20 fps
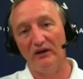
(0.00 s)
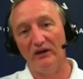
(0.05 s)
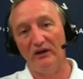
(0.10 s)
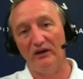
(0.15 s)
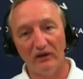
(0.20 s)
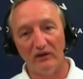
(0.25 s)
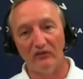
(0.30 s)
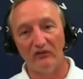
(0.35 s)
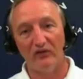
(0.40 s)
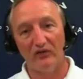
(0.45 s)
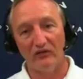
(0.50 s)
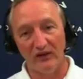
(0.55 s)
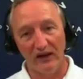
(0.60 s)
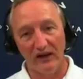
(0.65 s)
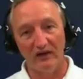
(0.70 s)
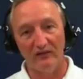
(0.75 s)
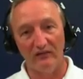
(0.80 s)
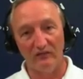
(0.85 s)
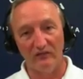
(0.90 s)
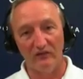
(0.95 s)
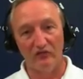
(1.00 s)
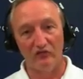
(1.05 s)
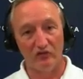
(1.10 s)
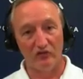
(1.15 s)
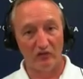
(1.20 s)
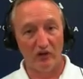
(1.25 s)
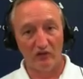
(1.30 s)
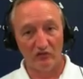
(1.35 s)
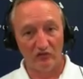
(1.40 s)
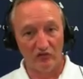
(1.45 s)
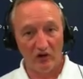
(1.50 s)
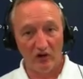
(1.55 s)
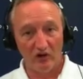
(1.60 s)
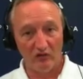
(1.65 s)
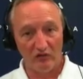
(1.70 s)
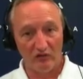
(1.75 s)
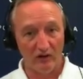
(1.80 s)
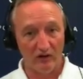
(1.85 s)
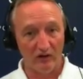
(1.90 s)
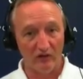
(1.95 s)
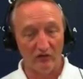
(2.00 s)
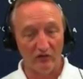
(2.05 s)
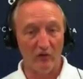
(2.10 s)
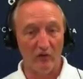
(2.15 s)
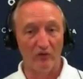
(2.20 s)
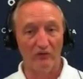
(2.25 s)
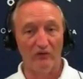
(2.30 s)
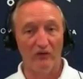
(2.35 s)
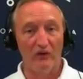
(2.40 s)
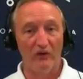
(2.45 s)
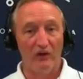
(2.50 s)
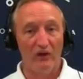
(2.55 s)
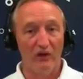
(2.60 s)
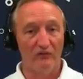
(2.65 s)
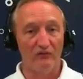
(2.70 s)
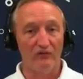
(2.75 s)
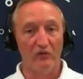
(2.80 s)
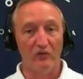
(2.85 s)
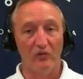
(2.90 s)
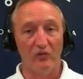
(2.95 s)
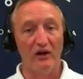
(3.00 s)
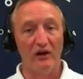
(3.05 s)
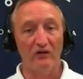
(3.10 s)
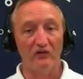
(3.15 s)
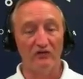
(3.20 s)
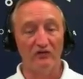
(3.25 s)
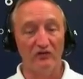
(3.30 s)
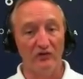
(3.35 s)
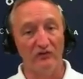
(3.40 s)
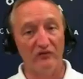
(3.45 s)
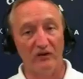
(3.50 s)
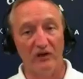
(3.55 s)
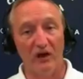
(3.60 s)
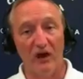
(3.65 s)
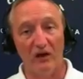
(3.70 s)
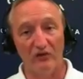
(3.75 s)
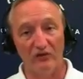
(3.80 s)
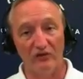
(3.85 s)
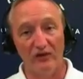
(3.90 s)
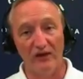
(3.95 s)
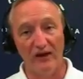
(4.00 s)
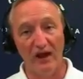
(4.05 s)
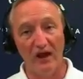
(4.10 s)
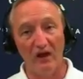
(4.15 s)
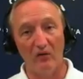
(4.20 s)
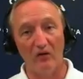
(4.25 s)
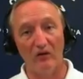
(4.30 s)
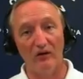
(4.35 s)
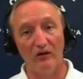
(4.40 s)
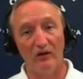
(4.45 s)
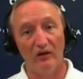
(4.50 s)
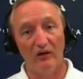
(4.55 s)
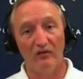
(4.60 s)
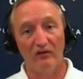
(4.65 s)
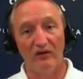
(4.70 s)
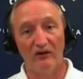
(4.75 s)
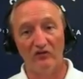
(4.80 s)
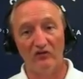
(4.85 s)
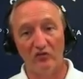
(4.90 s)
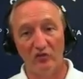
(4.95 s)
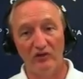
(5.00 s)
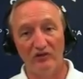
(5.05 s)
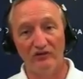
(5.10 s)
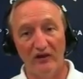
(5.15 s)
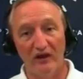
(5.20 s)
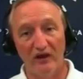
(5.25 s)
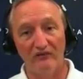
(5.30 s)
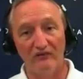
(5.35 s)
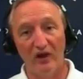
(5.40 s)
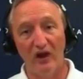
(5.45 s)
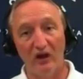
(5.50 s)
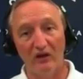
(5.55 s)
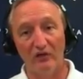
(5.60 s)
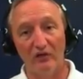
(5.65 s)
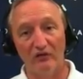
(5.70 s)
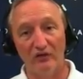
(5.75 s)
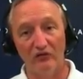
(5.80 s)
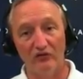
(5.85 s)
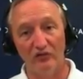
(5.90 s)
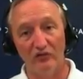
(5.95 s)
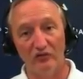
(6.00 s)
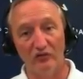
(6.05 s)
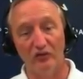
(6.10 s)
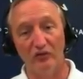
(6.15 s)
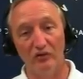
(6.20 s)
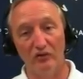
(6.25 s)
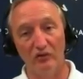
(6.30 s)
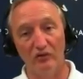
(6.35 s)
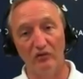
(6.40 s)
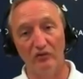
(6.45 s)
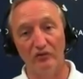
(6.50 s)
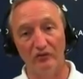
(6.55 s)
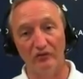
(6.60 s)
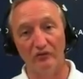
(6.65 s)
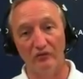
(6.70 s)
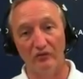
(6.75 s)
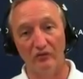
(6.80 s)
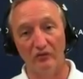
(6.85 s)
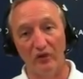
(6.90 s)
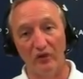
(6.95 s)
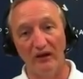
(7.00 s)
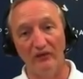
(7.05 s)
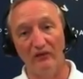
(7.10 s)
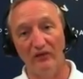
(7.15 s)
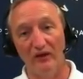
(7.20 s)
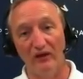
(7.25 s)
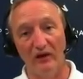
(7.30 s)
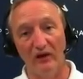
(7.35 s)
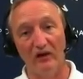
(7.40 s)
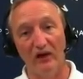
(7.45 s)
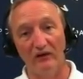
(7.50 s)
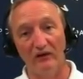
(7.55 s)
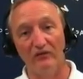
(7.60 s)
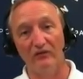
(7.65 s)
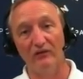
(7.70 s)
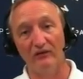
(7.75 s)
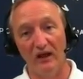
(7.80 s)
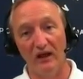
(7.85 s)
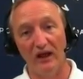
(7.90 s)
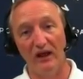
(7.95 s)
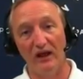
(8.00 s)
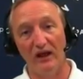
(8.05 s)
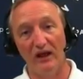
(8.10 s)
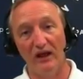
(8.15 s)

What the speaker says: minutes a day that you're not charging, and so if your rate is $50 an hour, that's $25 that you lose right there every day.